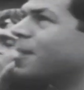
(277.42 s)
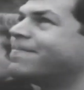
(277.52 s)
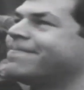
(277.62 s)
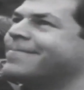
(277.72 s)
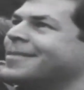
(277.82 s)

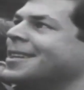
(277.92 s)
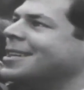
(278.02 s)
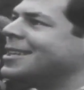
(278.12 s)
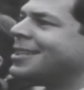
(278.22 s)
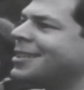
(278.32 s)
Well, we'd
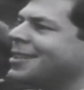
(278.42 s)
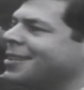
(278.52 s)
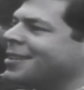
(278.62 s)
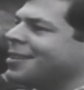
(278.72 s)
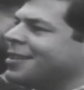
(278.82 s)
like to use
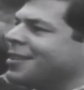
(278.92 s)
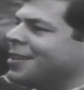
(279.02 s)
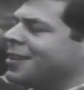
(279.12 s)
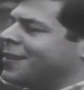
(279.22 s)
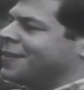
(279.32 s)
you as a
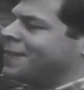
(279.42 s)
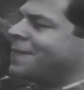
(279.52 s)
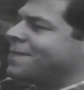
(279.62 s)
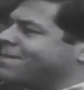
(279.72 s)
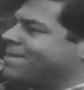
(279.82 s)
symbol of the
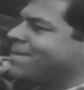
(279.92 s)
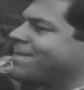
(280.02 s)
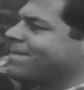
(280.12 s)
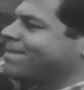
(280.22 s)
4,000 new